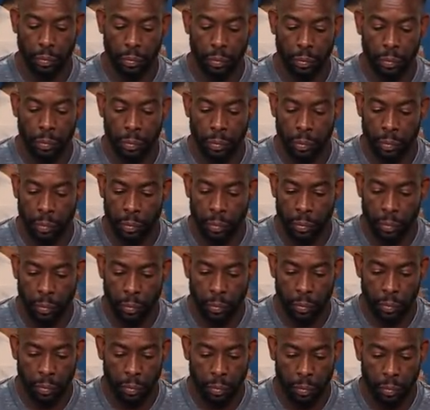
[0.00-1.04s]

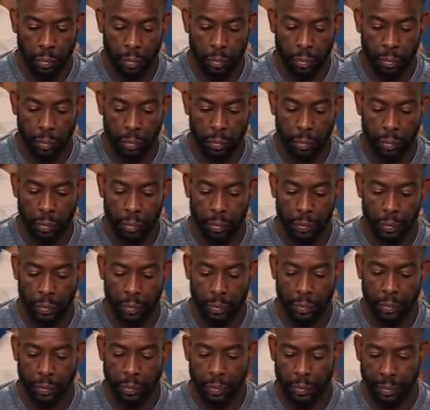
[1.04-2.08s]

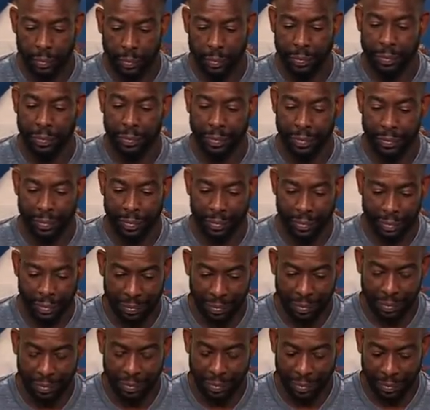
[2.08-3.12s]

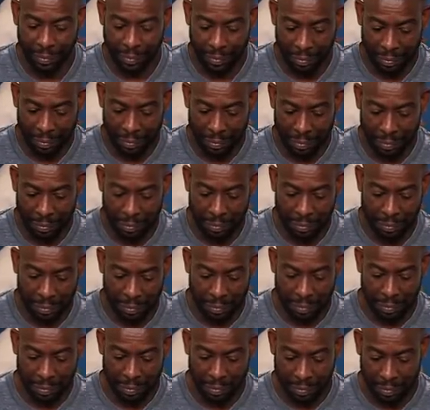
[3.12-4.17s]

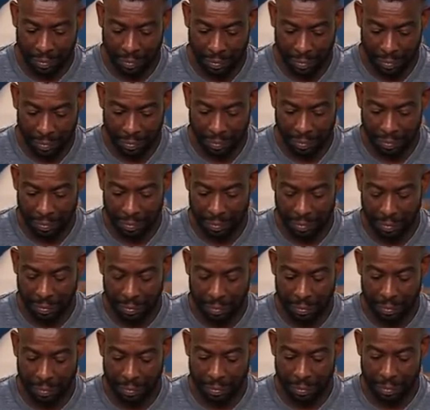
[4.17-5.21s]

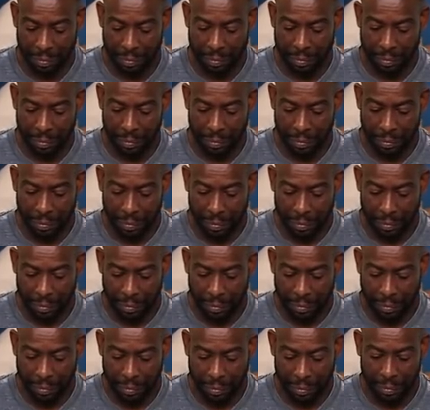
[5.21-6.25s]

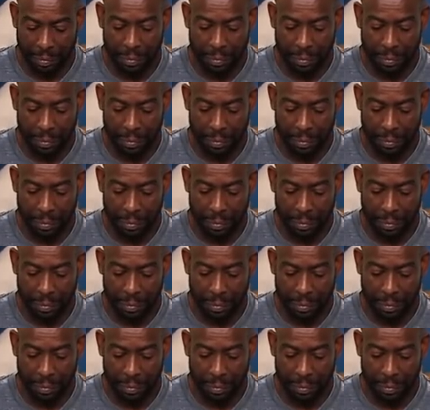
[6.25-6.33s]
(silent)